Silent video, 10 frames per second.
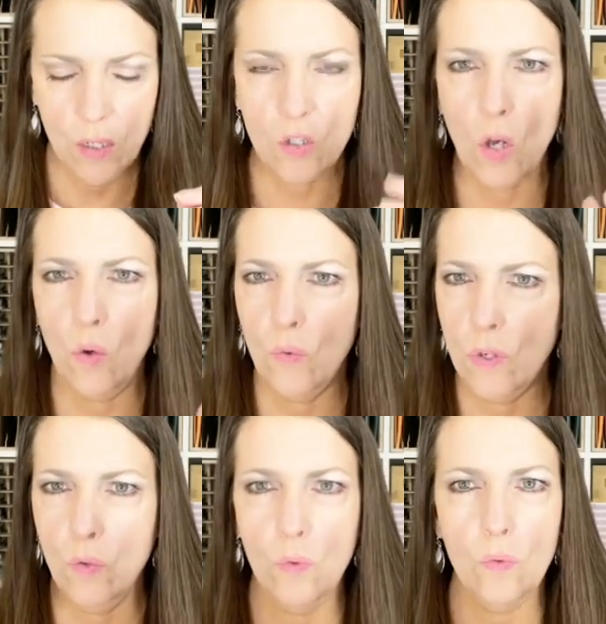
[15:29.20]
So
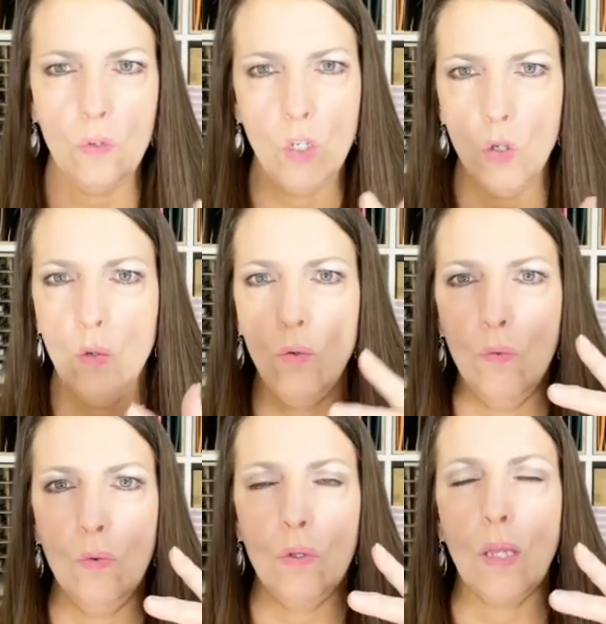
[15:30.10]
you,
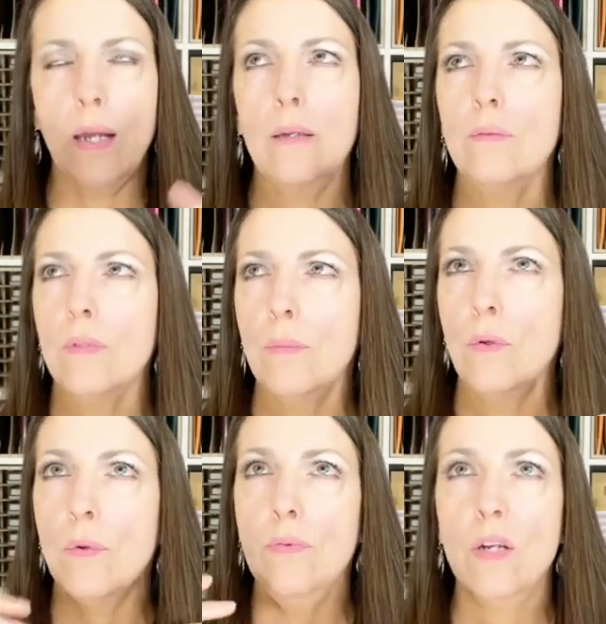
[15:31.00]
you like, let
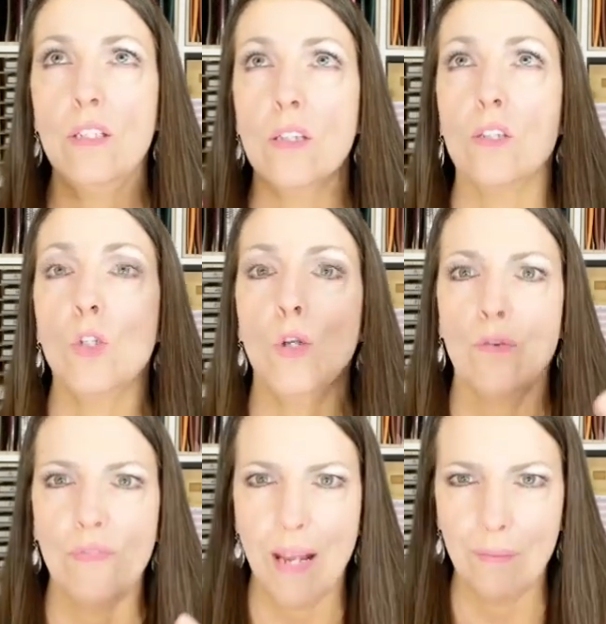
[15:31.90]
me rephrase this.
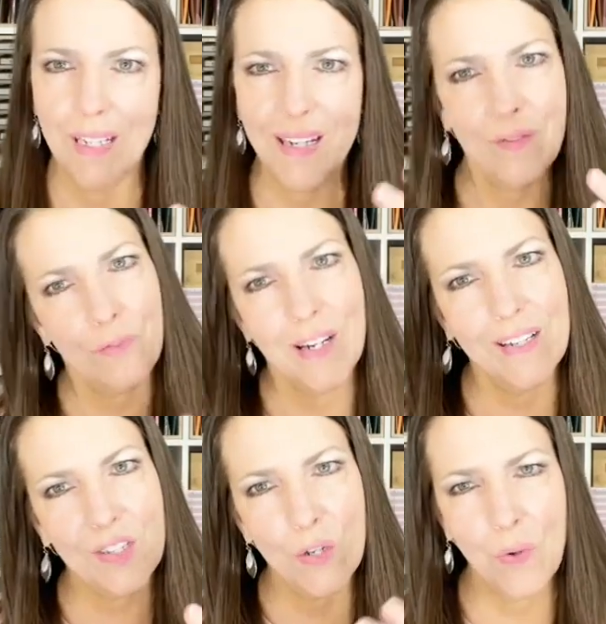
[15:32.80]
Your family,
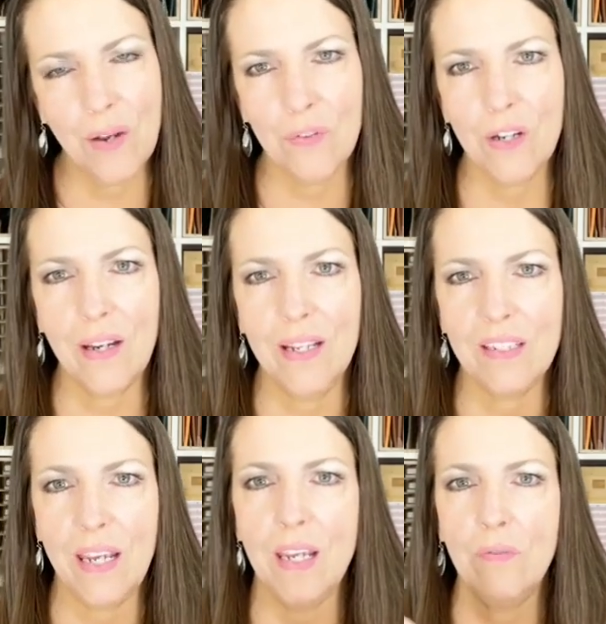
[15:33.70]
friends, whoever can
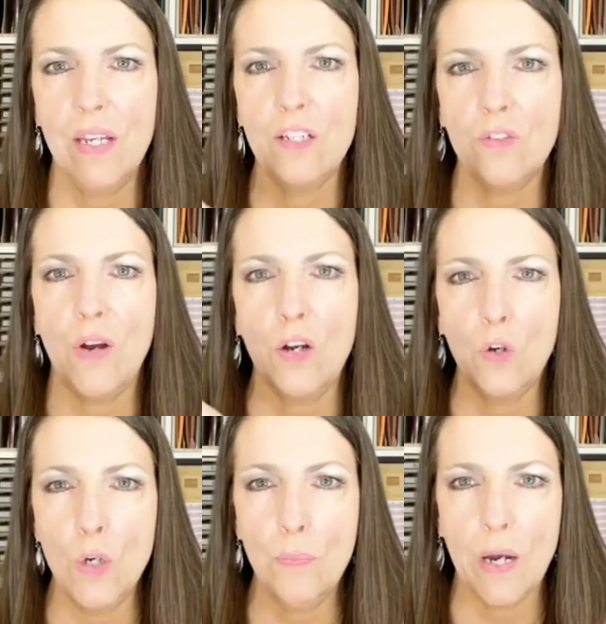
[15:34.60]
take advantage of our
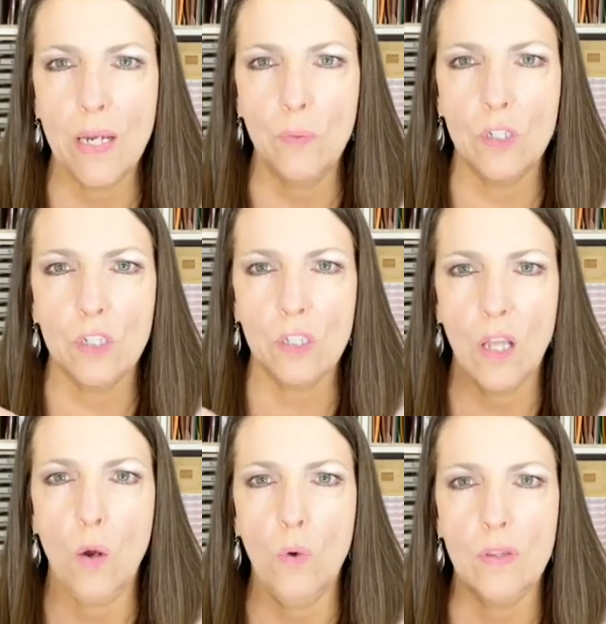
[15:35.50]
group rate, which is
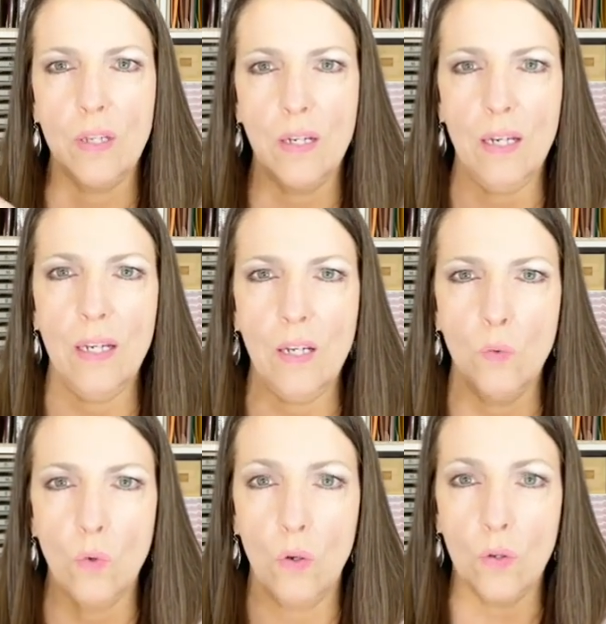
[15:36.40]
lower than any
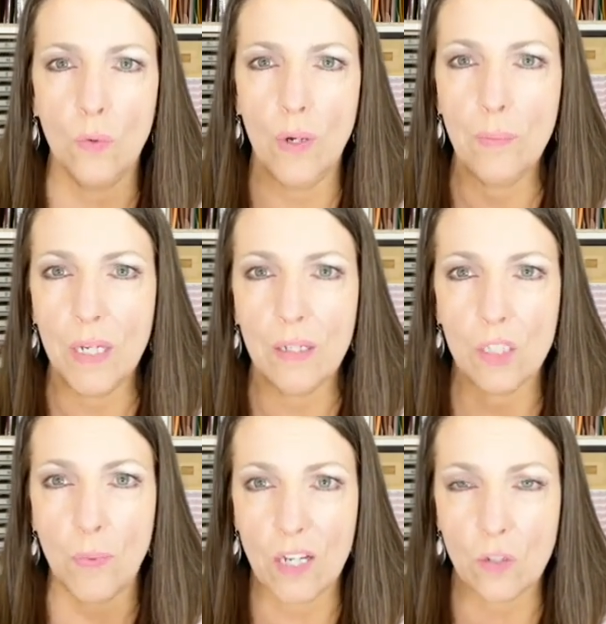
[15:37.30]
Royal Caribbean
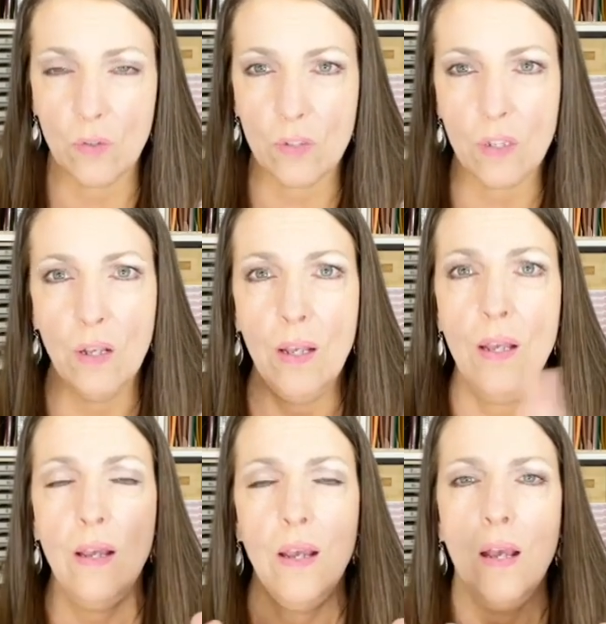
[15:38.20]
specials
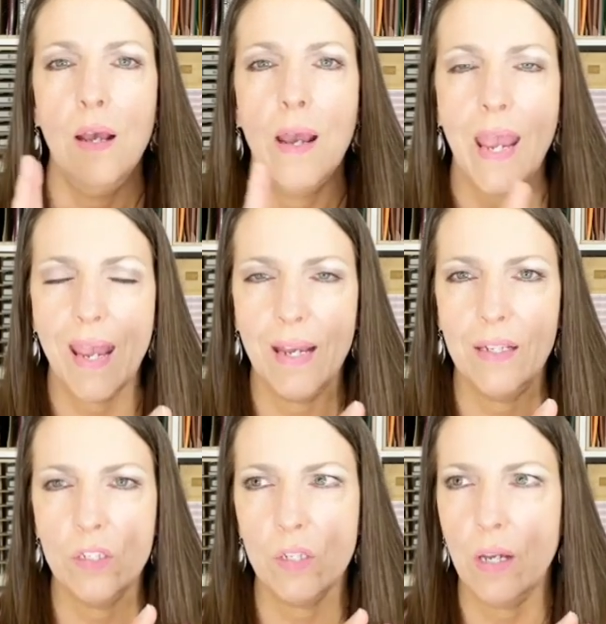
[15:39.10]

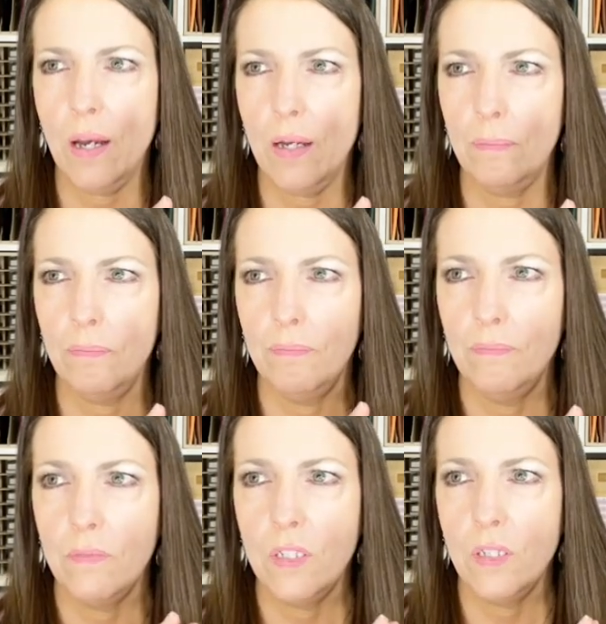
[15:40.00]
and
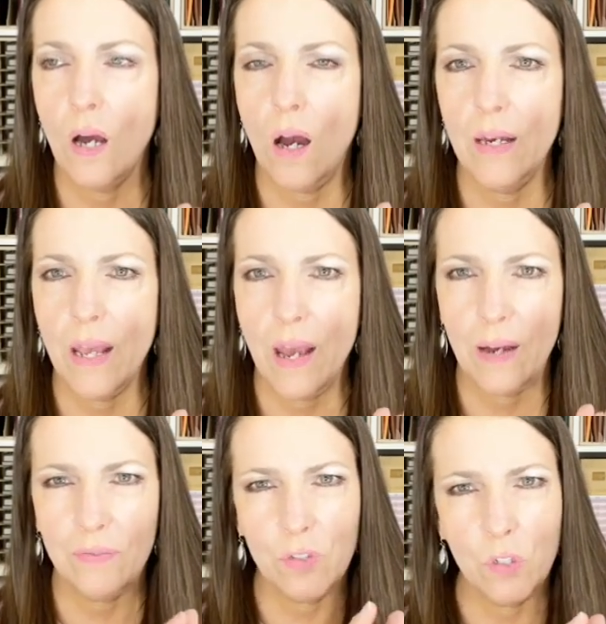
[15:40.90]
um, not
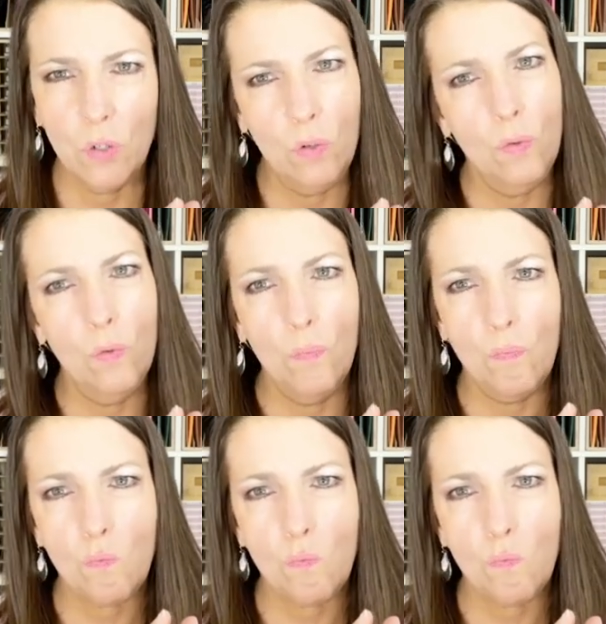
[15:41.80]
have to